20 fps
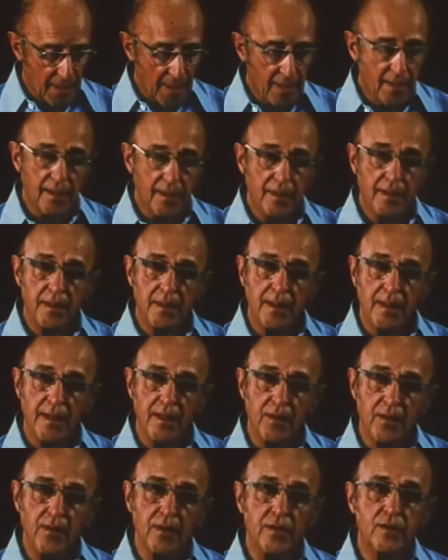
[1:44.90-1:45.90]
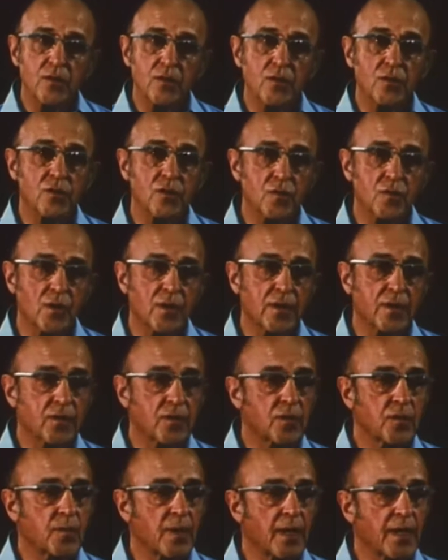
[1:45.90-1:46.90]
And a little later, a social worker
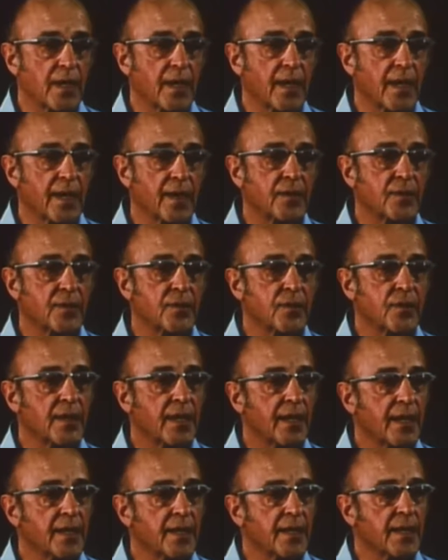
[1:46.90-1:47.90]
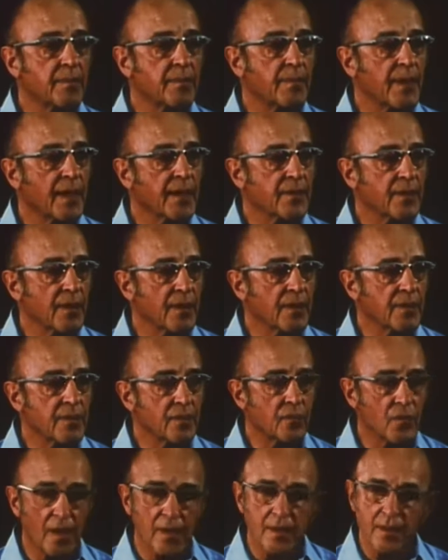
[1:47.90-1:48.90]
whom I hired who had had a background of
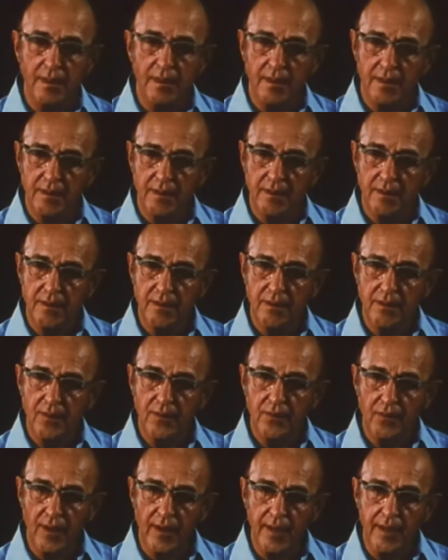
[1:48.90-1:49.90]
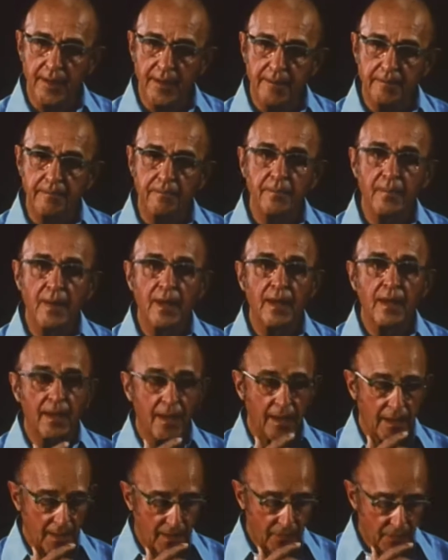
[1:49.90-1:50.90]
Ronchian training
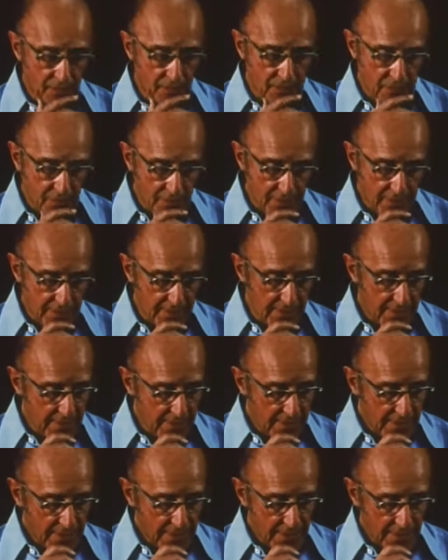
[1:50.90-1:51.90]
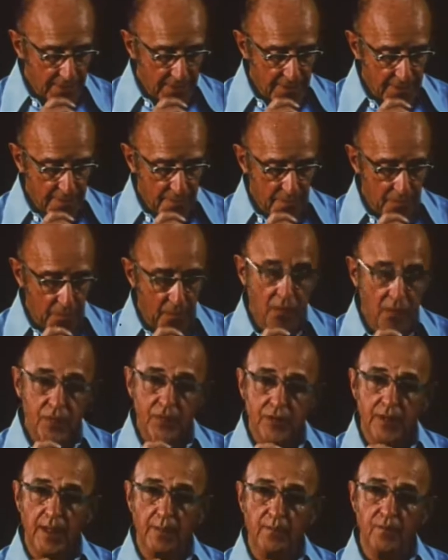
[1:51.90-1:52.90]
was really
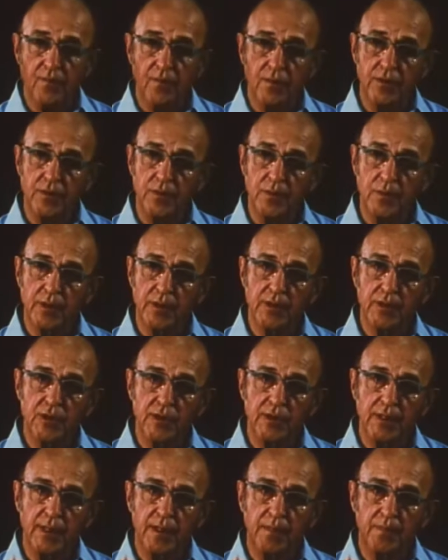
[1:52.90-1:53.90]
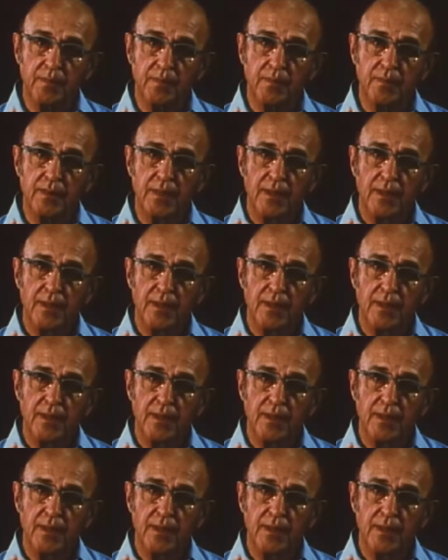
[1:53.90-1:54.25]
most helpful to me. She helped